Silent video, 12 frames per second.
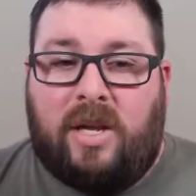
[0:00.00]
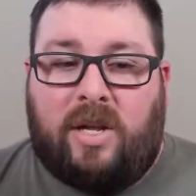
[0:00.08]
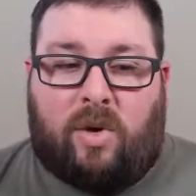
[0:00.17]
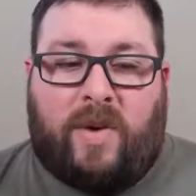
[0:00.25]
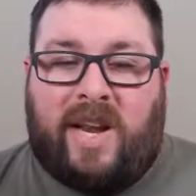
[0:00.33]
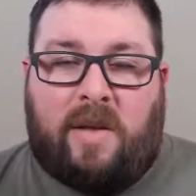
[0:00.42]

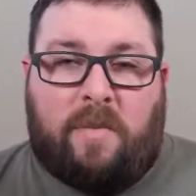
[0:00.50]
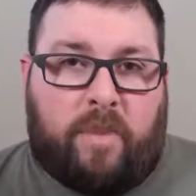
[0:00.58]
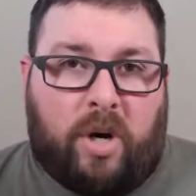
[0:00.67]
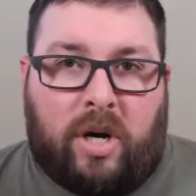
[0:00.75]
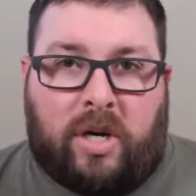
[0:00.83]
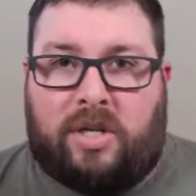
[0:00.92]
You're reading
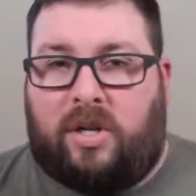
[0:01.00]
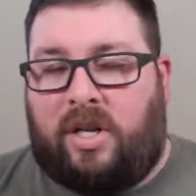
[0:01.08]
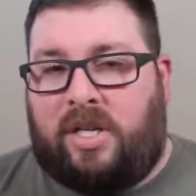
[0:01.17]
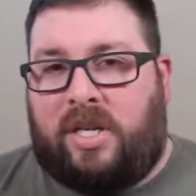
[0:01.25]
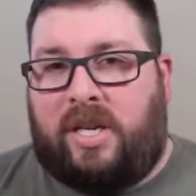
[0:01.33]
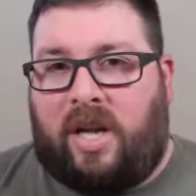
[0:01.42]
books, you're
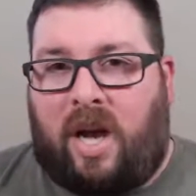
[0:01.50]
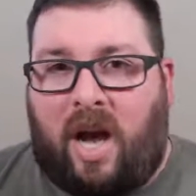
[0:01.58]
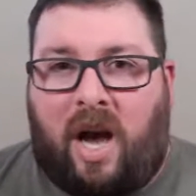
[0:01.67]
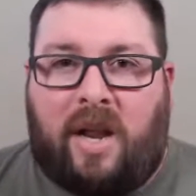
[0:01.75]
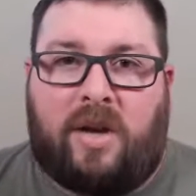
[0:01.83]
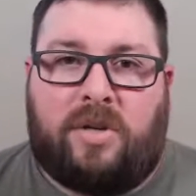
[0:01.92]
listening to
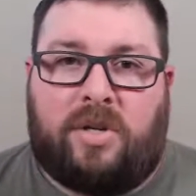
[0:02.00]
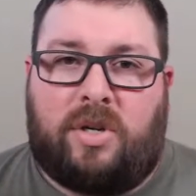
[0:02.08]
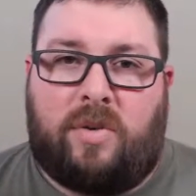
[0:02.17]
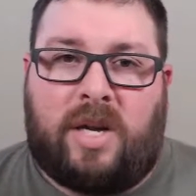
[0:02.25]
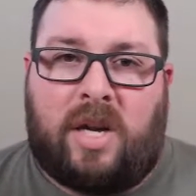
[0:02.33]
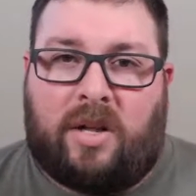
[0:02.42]
audios, you're
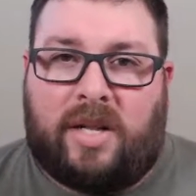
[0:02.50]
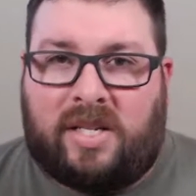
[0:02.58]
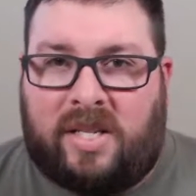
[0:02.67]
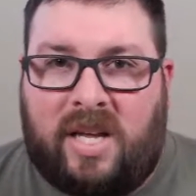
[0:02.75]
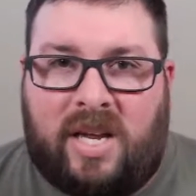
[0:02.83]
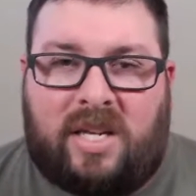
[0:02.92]
doing all
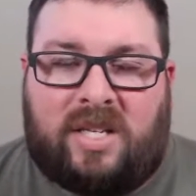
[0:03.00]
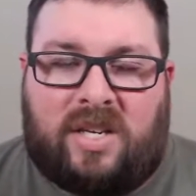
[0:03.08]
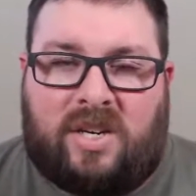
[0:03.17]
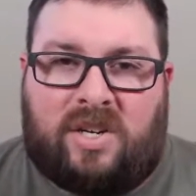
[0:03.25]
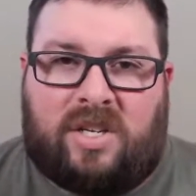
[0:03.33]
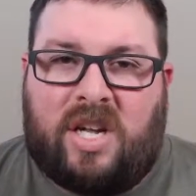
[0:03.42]
these things, and
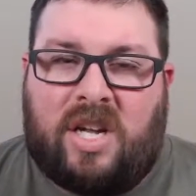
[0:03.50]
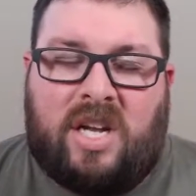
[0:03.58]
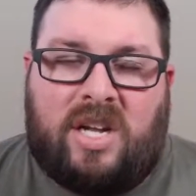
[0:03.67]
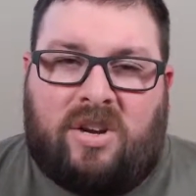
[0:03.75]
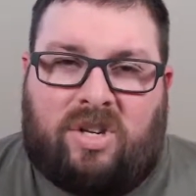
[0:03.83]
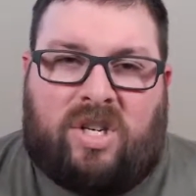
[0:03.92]

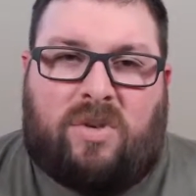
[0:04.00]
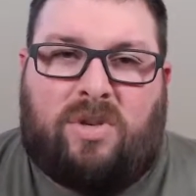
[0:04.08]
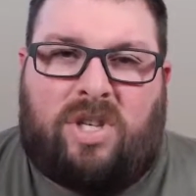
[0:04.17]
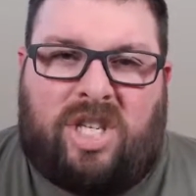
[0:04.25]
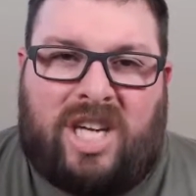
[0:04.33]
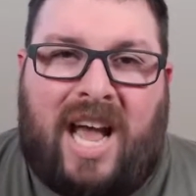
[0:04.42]
you're
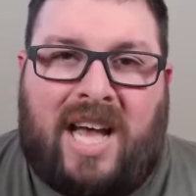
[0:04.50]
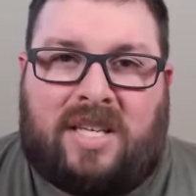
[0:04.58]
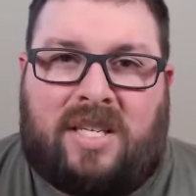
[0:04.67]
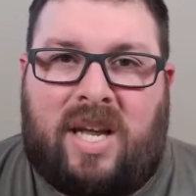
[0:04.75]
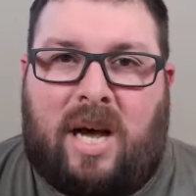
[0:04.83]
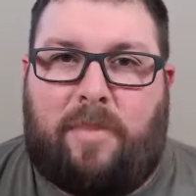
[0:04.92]
so
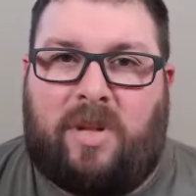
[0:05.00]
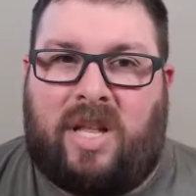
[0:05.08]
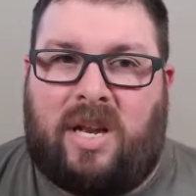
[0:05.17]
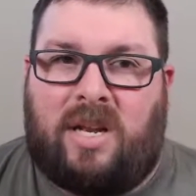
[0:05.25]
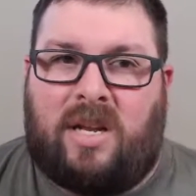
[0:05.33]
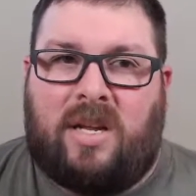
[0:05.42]
jazzed up, and
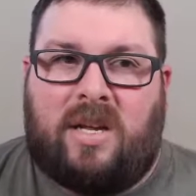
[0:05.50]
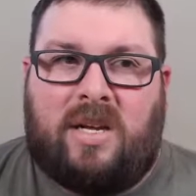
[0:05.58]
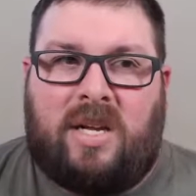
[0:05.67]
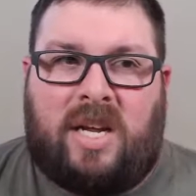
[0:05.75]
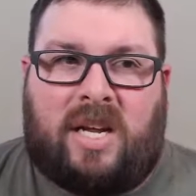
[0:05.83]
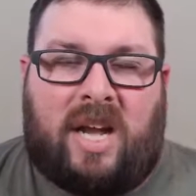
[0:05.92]
then
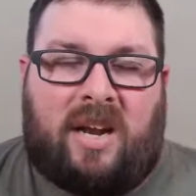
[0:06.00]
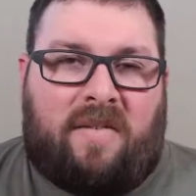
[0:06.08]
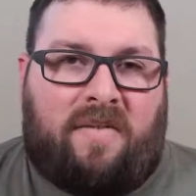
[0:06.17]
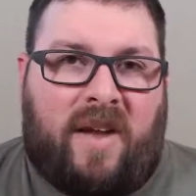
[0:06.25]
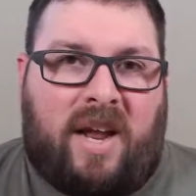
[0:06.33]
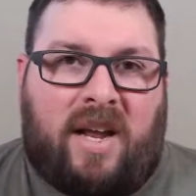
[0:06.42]
it kind
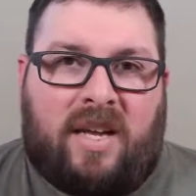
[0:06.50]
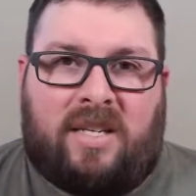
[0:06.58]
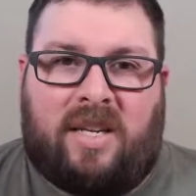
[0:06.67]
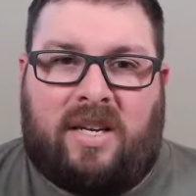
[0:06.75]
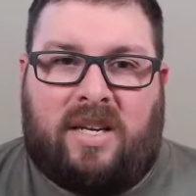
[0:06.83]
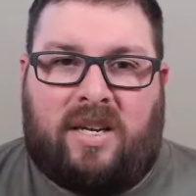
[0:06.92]
of fades
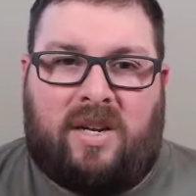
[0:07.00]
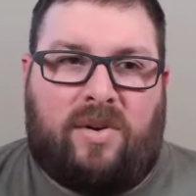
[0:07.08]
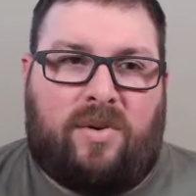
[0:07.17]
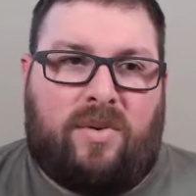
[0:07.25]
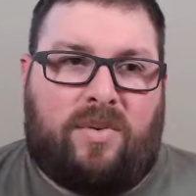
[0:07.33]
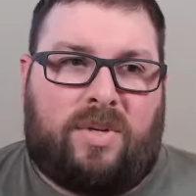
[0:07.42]
and
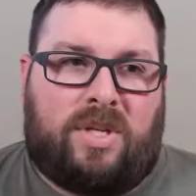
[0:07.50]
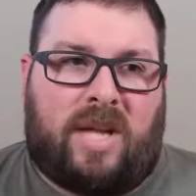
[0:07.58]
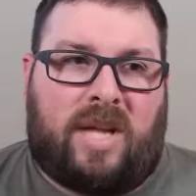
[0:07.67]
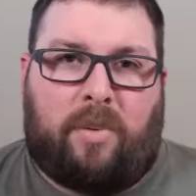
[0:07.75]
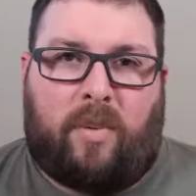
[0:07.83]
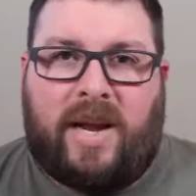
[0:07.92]
you
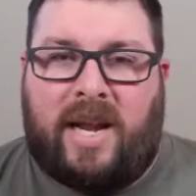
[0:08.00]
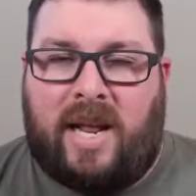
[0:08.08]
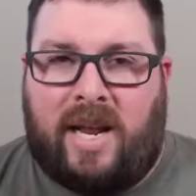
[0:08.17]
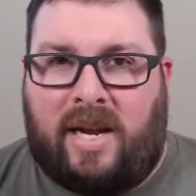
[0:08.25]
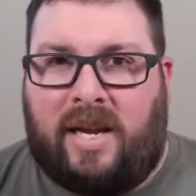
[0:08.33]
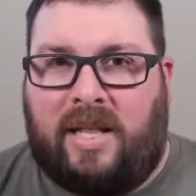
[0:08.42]
stop
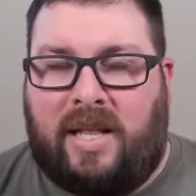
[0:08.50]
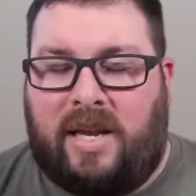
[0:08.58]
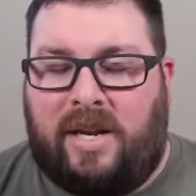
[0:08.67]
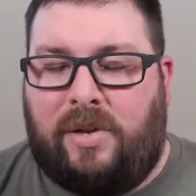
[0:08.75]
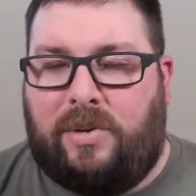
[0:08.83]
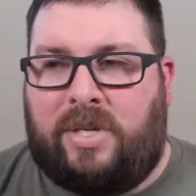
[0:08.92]
reading, and
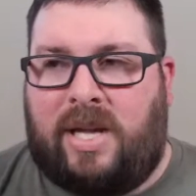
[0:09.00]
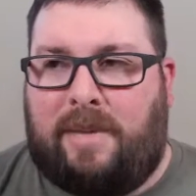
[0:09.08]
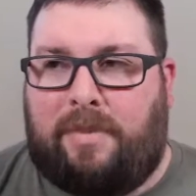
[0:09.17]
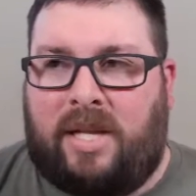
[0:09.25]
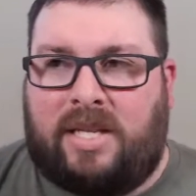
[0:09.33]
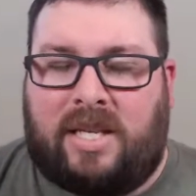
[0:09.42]
then you
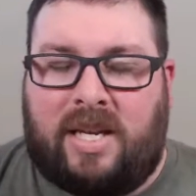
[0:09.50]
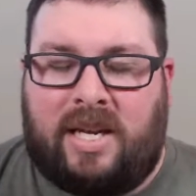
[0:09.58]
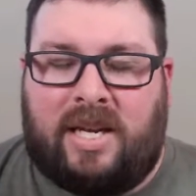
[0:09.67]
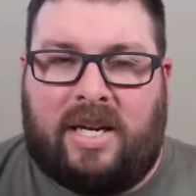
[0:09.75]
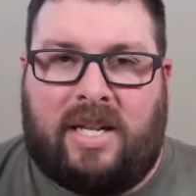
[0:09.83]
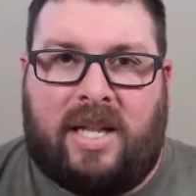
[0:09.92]
stop
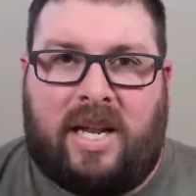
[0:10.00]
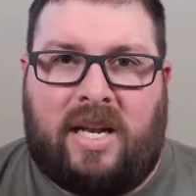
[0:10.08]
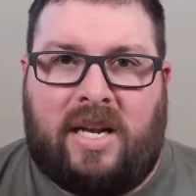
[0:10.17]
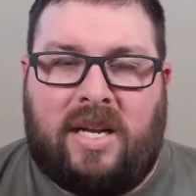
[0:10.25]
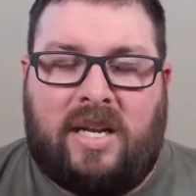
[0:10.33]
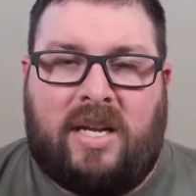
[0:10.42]
listening, and
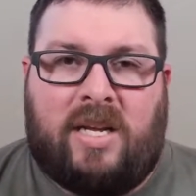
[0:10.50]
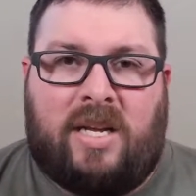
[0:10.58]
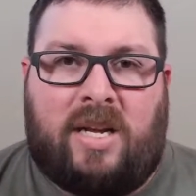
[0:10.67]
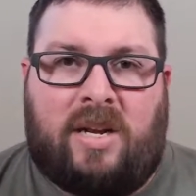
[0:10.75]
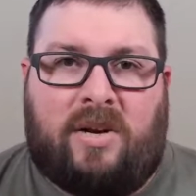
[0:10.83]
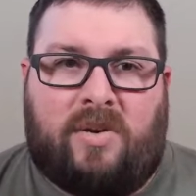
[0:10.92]
then
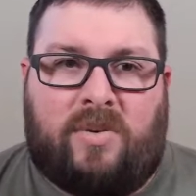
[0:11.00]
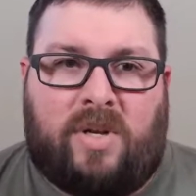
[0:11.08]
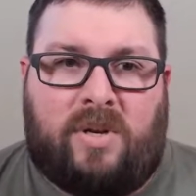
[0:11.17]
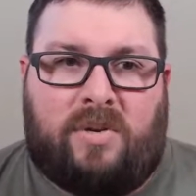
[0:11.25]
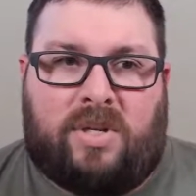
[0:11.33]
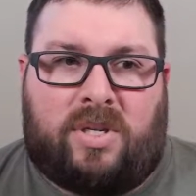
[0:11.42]

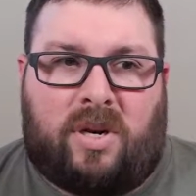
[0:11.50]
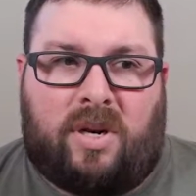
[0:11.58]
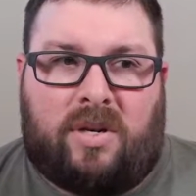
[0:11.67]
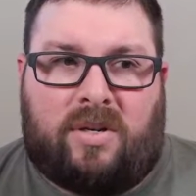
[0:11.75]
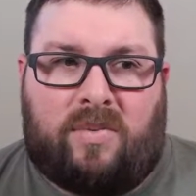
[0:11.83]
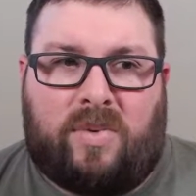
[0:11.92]
you
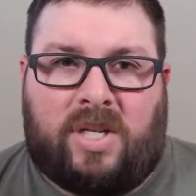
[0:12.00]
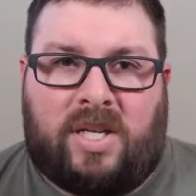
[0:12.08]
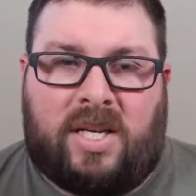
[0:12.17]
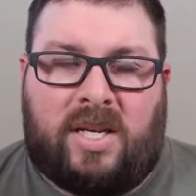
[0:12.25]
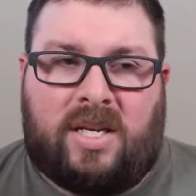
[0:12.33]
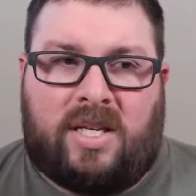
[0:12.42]
start
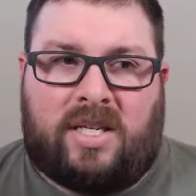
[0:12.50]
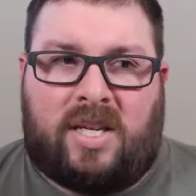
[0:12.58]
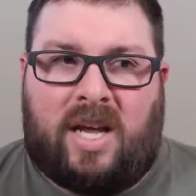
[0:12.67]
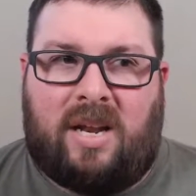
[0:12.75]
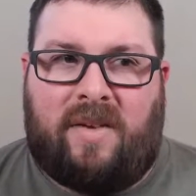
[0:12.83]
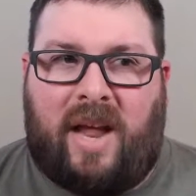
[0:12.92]
really just
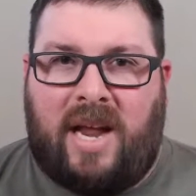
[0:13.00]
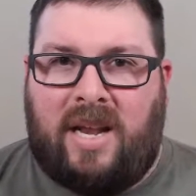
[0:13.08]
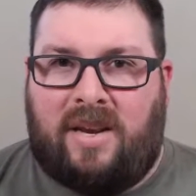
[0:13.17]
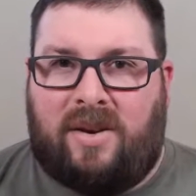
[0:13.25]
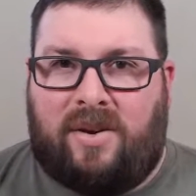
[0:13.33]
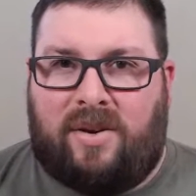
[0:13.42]
kind of
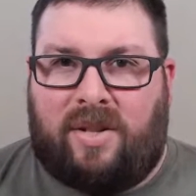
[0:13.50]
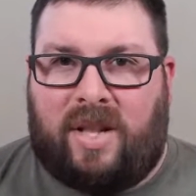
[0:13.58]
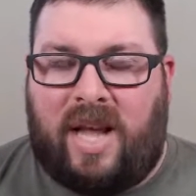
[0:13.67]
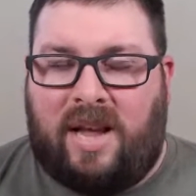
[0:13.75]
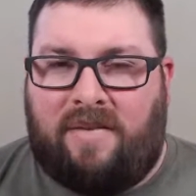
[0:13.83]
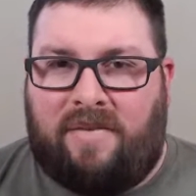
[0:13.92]
hating your
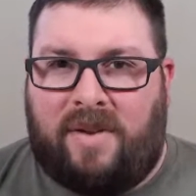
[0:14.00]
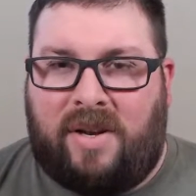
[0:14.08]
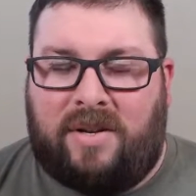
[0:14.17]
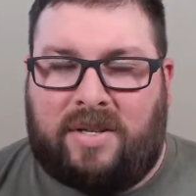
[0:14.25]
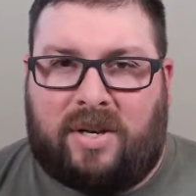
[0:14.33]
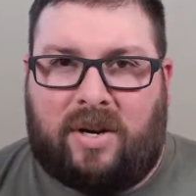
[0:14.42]
life, and
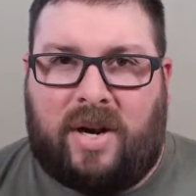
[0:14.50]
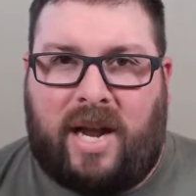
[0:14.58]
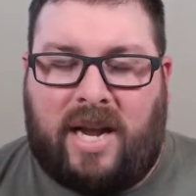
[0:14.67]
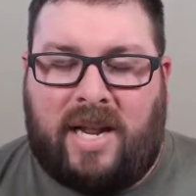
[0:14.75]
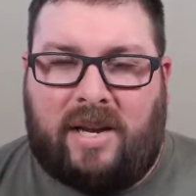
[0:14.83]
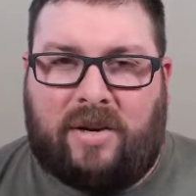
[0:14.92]
you start
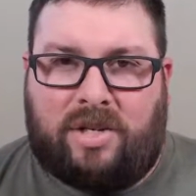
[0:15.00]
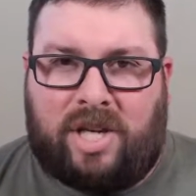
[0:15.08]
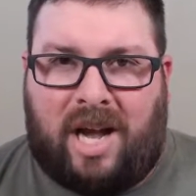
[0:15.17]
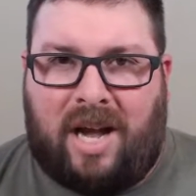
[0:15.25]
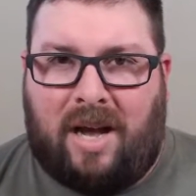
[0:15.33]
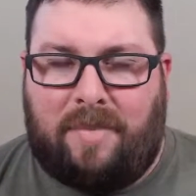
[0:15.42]
hating your
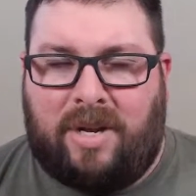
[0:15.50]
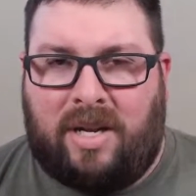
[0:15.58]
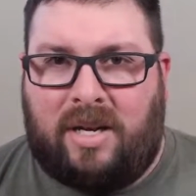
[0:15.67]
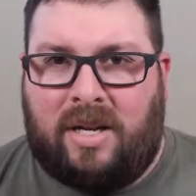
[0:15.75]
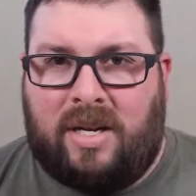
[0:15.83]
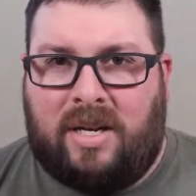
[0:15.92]
job,
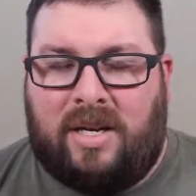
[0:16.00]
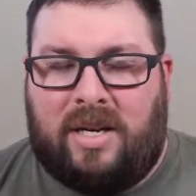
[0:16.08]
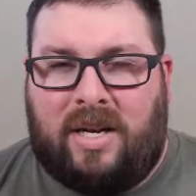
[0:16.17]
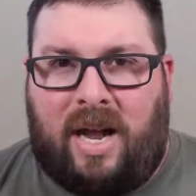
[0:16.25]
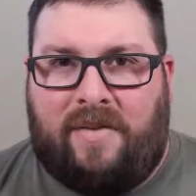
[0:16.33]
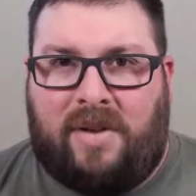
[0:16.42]
and
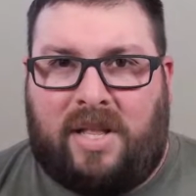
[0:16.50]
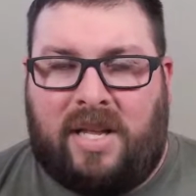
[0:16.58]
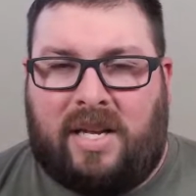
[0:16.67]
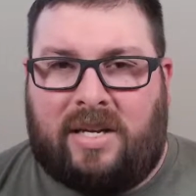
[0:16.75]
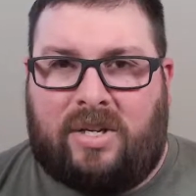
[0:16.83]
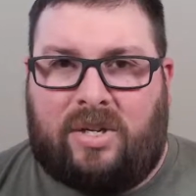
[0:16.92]

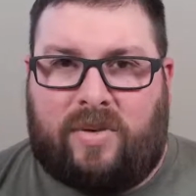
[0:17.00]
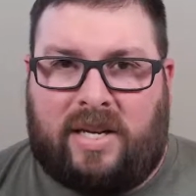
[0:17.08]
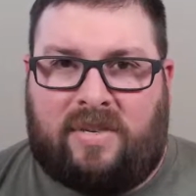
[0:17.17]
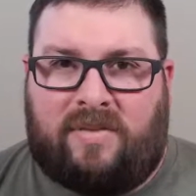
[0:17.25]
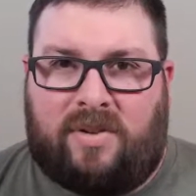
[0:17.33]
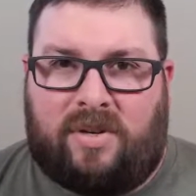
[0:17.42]
everything gets
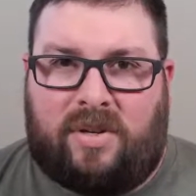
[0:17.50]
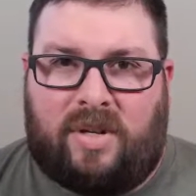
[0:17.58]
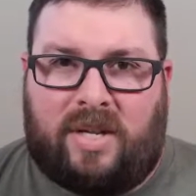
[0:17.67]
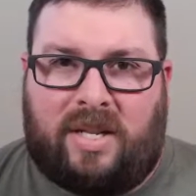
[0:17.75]
stressful.